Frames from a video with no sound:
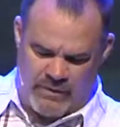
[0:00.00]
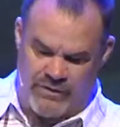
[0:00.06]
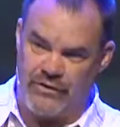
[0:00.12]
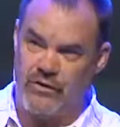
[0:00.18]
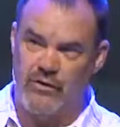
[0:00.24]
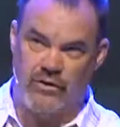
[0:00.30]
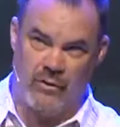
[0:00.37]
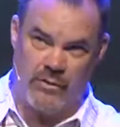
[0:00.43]

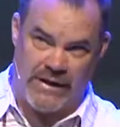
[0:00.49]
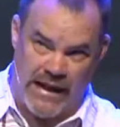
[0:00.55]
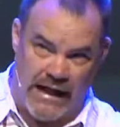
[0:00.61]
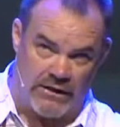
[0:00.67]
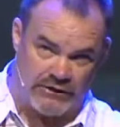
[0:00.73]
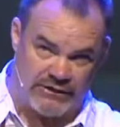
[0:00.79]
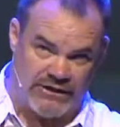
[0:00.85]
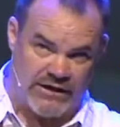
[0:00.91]
with you the
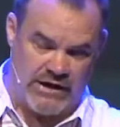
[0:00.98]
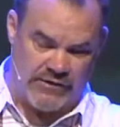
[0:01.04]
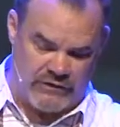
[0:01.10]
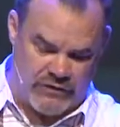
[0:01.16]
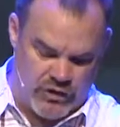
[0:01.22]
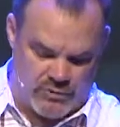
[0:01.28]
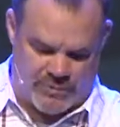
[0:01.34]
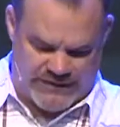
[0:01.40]
reality
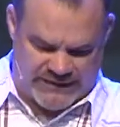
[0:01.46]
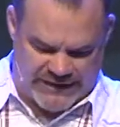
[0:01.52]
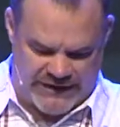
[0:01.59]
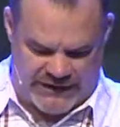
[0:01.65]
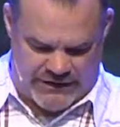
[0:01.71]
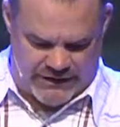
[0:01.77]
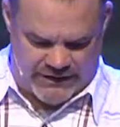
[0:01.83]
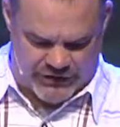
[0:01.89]
of your
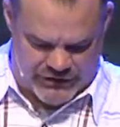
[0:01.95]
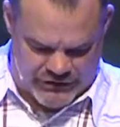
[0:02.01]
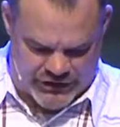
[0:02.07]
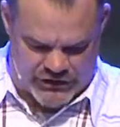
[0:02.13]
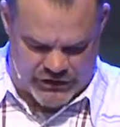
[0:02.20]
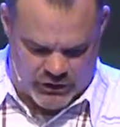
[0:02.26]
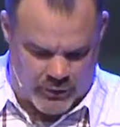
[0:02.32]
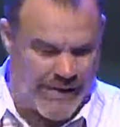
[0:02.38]
particular
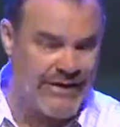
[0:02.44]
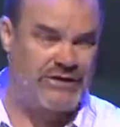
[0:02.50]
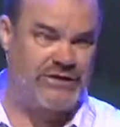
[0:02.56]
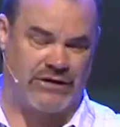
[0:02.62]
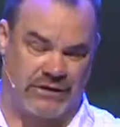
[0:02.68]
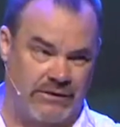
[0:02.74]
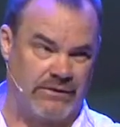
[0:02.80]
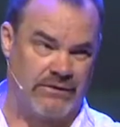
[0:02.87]

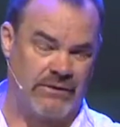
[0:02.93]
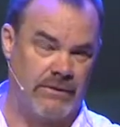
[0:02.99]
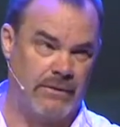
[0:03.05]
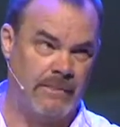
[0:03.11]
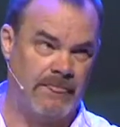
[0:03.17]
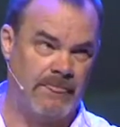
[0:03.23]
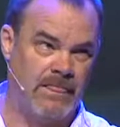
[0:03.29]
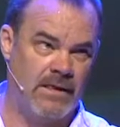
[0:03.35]
situation.
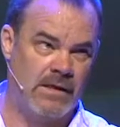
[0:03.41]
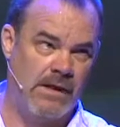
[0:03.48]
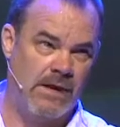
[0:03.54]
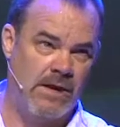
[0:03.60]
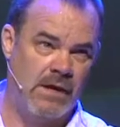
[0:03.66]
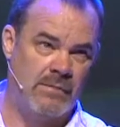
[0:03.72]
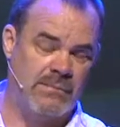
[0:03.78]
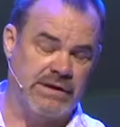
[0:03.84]

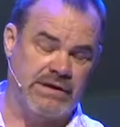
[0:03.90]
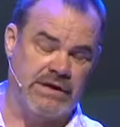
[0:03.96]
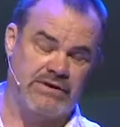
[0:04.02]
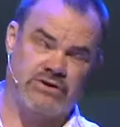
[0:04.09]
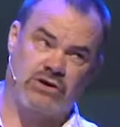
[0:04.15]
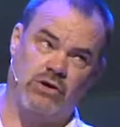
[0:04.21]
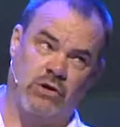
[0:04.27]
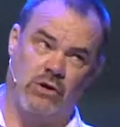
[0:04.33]

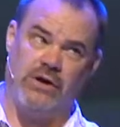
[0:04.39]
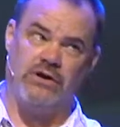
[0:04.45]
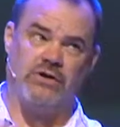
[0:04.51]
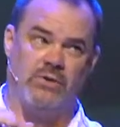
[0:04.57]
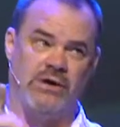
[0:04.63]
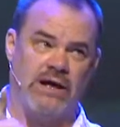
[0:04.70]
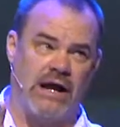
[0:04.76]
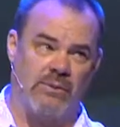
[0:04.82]
Because
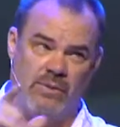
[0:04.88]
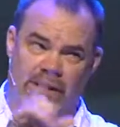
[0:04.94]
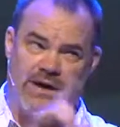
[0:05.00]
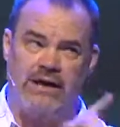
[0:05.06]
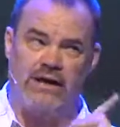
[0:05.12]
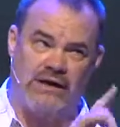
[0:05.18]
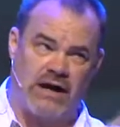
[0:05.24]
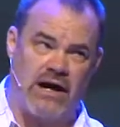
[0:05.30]
according to what I
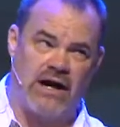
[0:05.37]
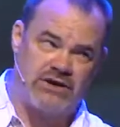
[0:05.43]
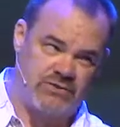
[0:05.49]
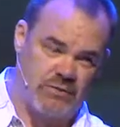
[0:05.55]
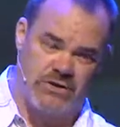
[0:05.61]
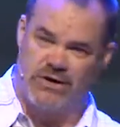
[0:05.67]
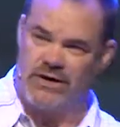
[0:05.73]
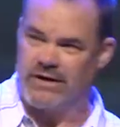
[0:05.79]
read in
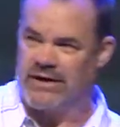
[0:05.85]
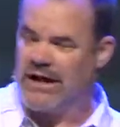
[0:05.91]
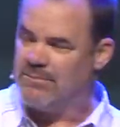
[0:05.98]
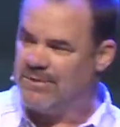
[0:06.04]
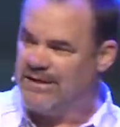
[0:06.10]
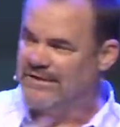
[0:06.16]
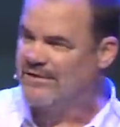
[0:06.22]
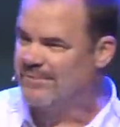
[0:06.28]
God's Word,
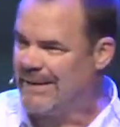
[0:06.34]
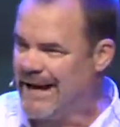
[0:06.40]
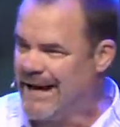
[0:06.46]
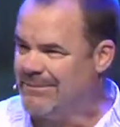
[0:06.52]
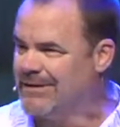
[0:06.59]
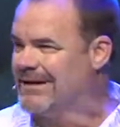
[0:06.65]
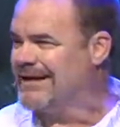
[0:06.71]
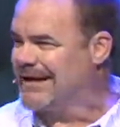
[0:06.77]
and I believe the
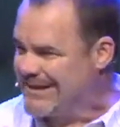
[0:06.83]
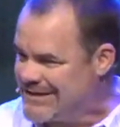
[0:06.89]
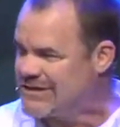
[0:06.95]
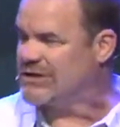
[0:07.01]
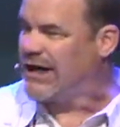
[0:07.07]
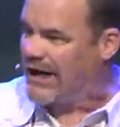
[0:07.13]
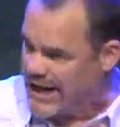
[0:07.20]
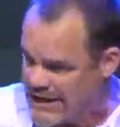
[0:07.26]
Bible is